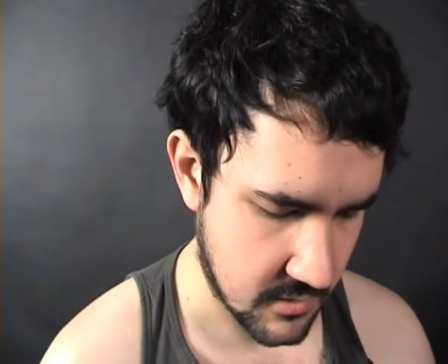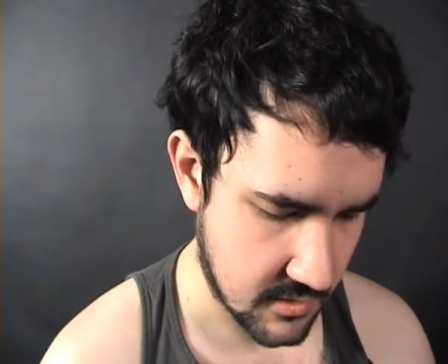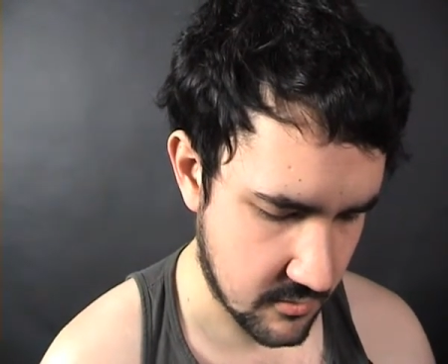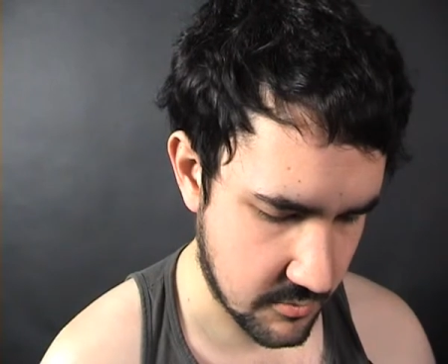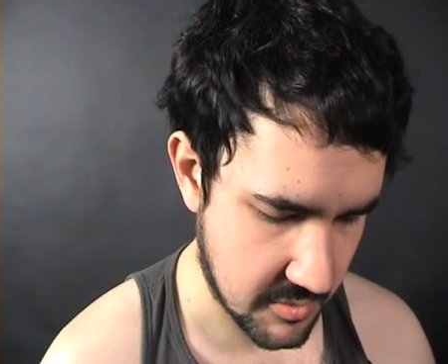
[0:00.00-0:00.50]

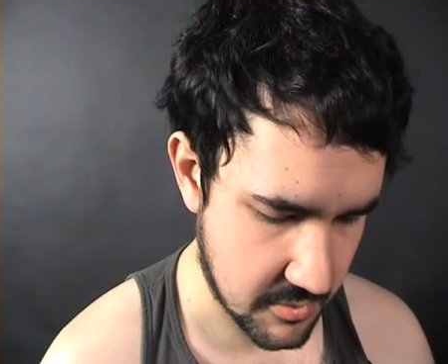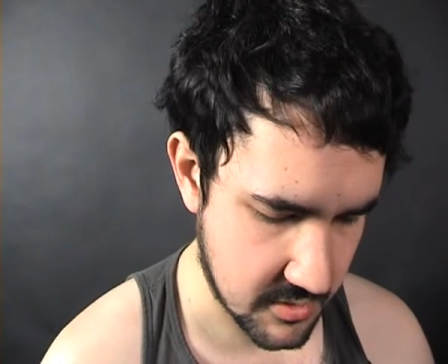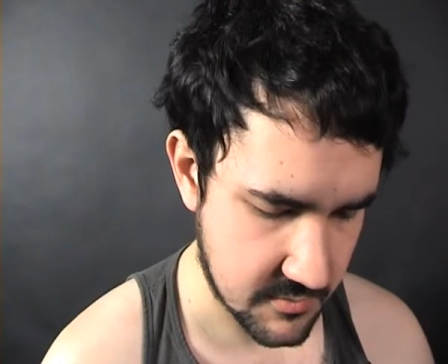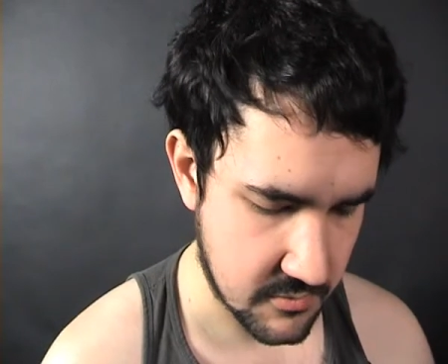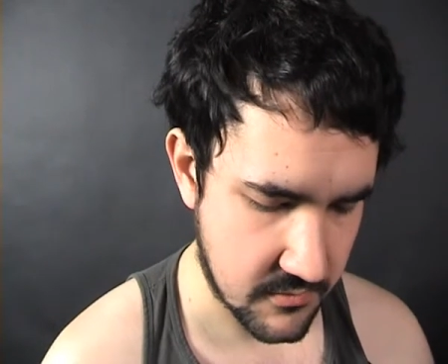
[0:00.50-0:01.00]
it would be
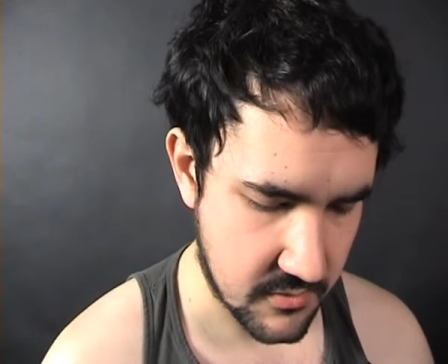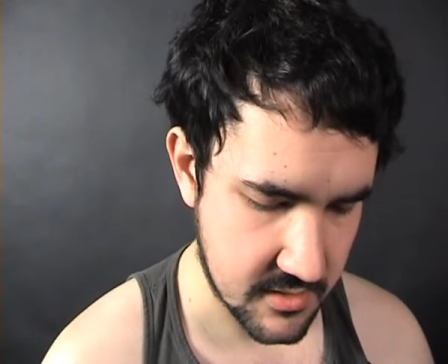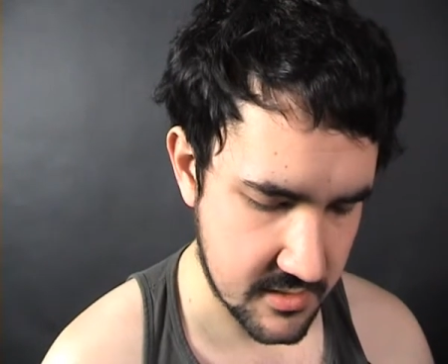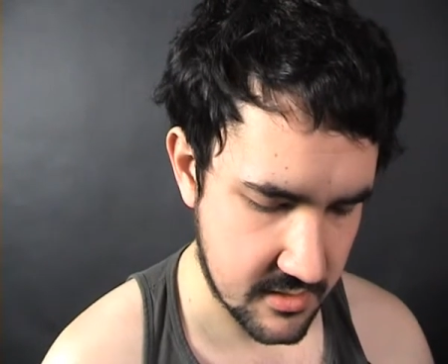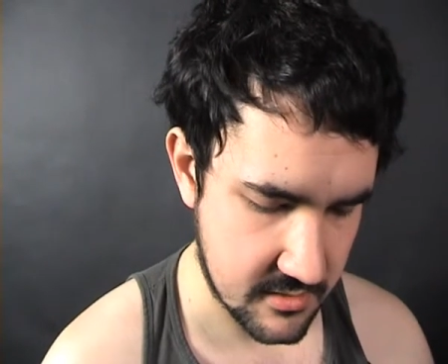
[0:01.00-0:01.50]
possible for
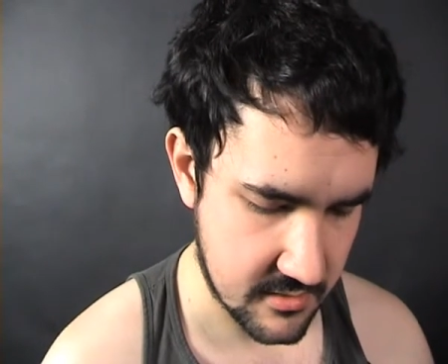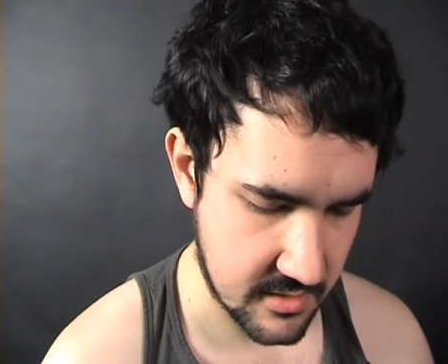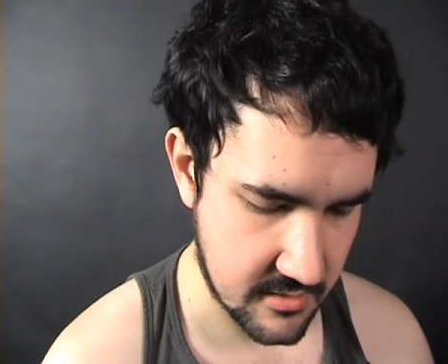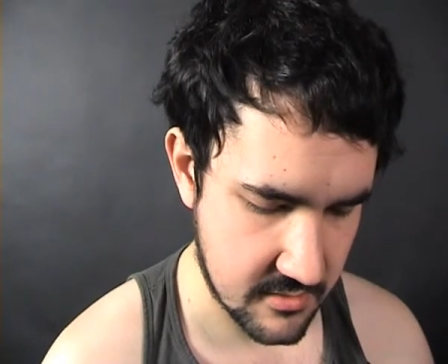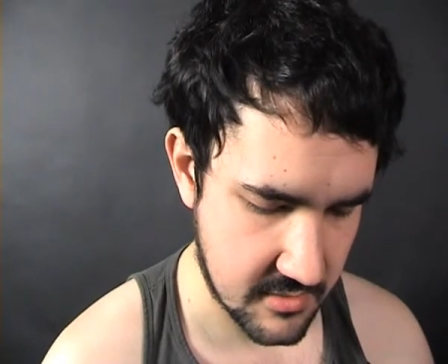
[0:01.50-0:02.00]
us to
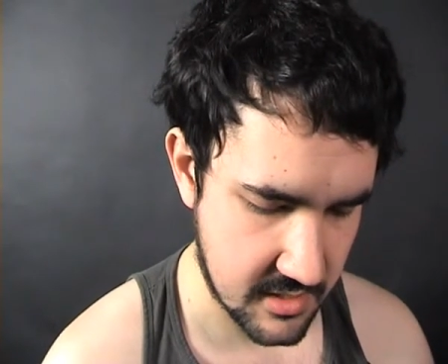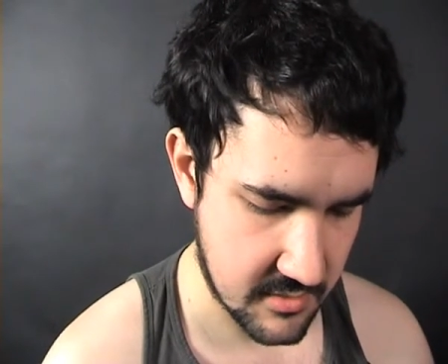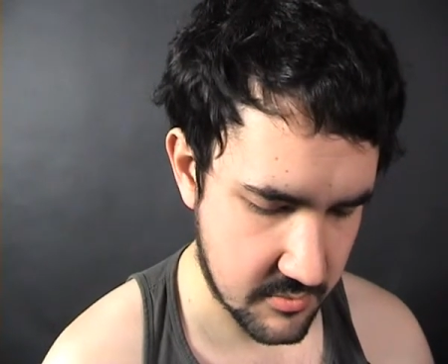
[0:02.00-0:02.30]
either meet in